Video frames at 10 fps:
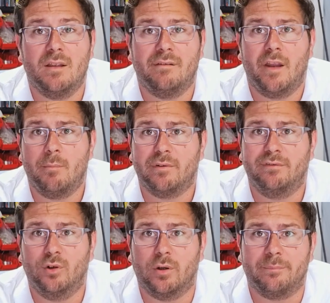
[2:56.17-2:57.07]
Number
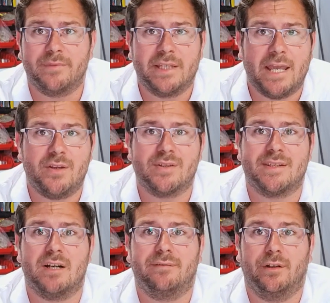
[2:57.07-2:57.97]
4, get
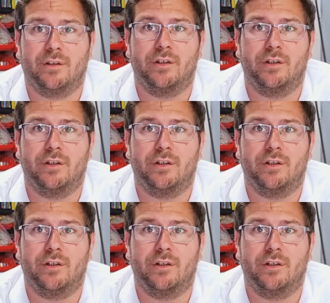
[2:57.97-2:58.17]
yourself a